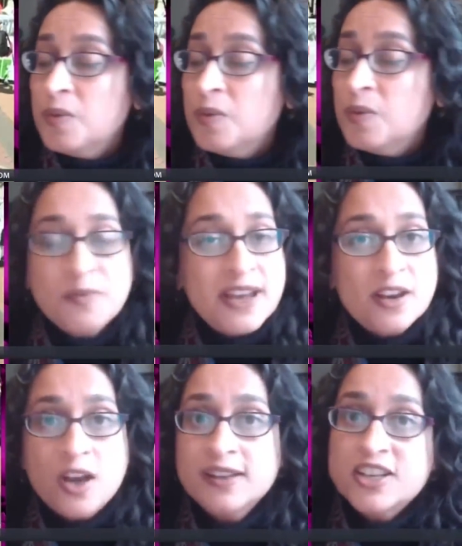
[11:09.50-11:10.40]
the best of my
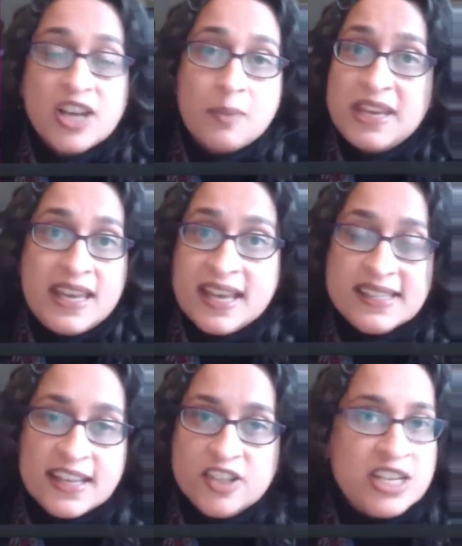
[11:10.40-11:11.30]
knowledge, Abby, he
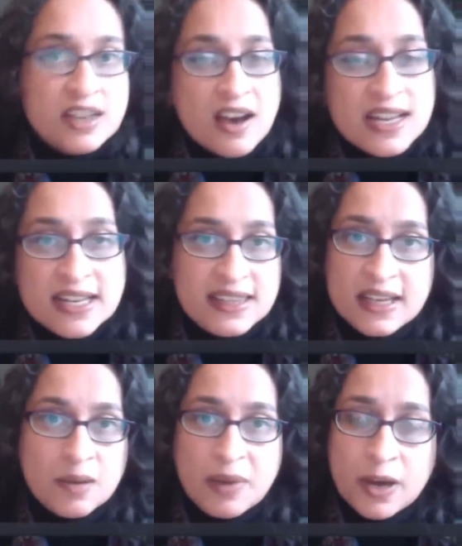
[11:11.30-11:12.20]
hasn't actually done
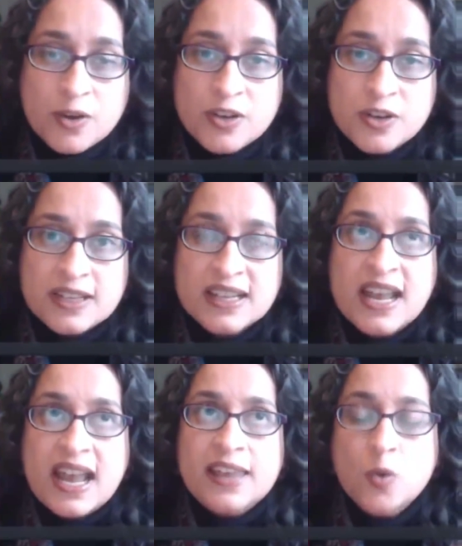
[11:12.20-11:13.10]
anything about it.
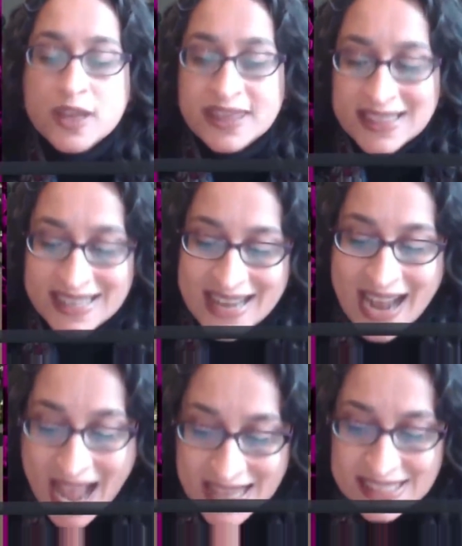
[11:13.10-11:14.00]
And the one thing that he
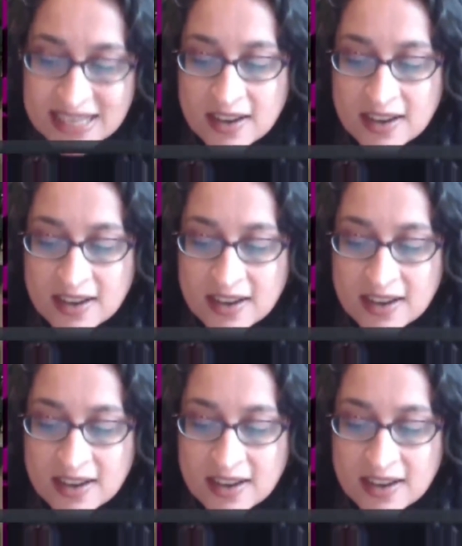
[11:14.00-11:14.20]
has